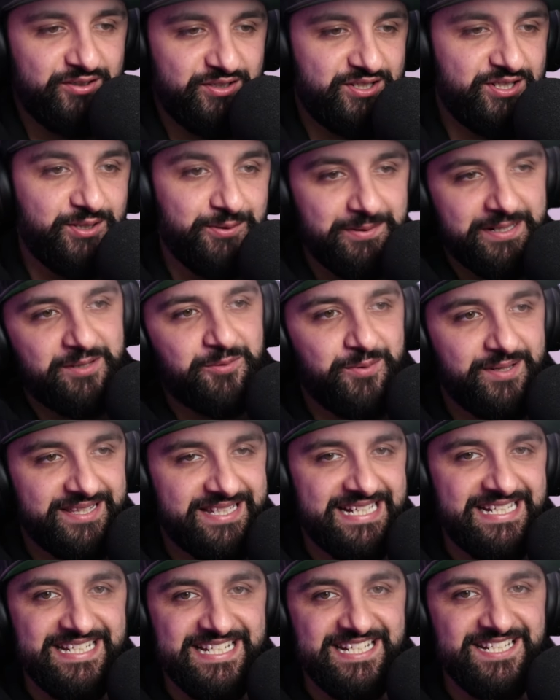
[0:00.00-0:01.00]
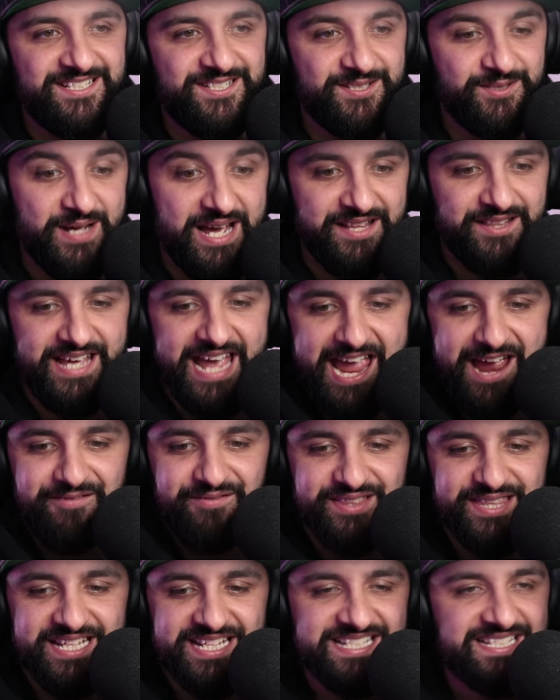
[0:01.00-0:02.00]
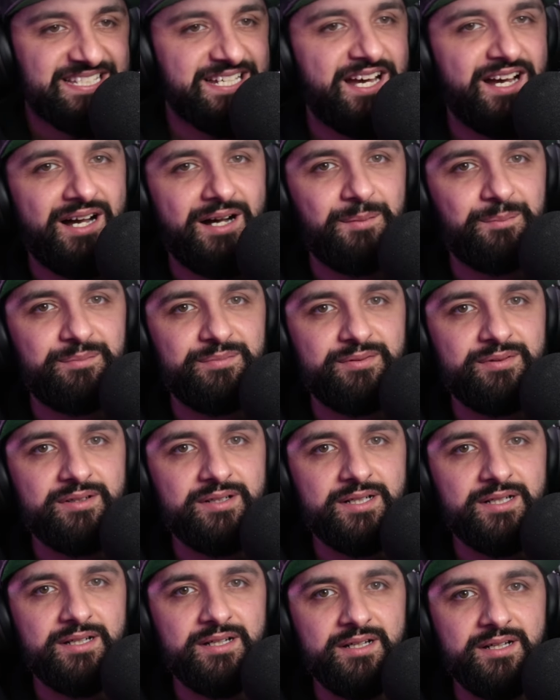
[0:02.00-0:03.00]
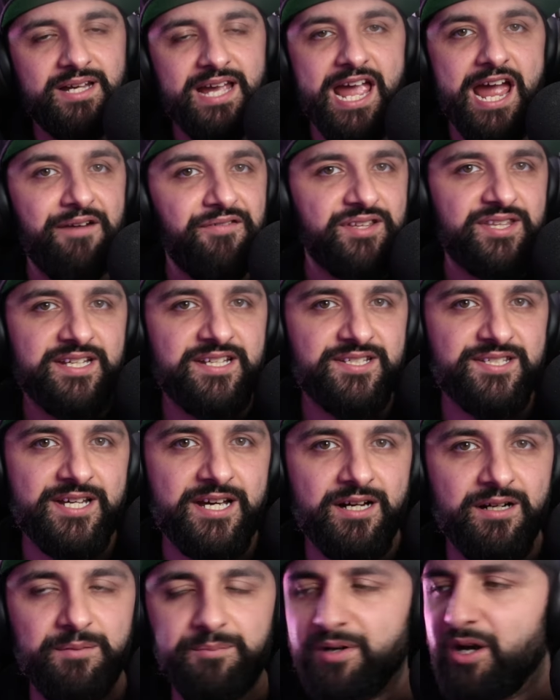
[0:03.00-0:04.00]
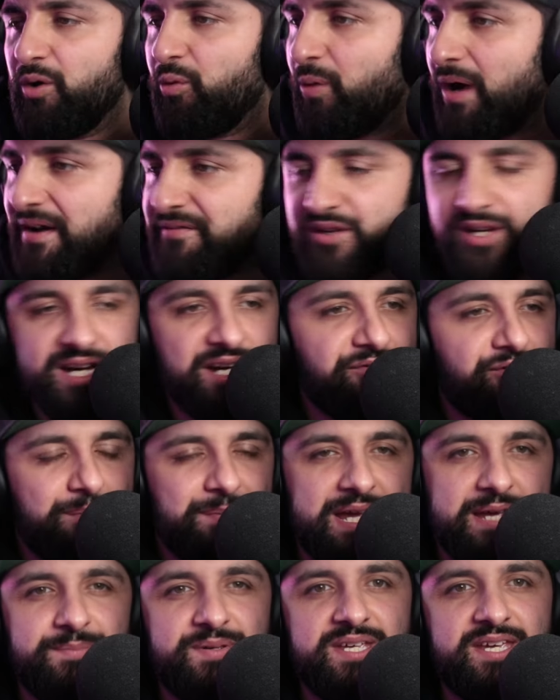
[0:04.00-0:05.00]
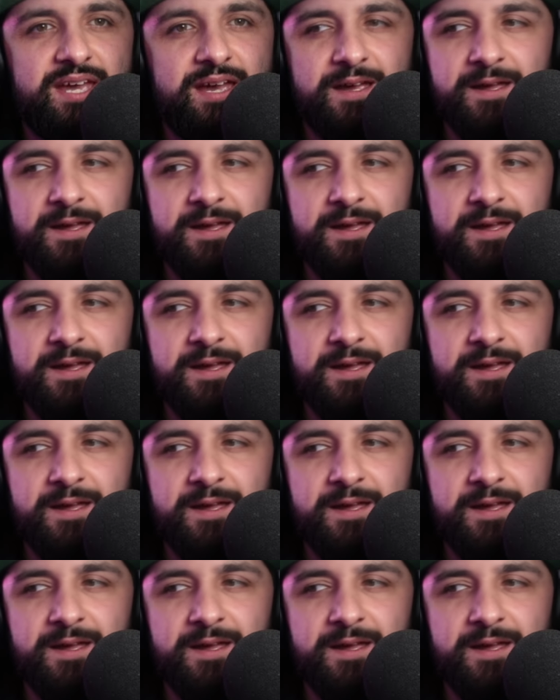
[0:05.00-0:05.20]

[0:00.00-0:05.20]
doing what they need to. And everything is set up. Everything is set up. What have you heard from ABK?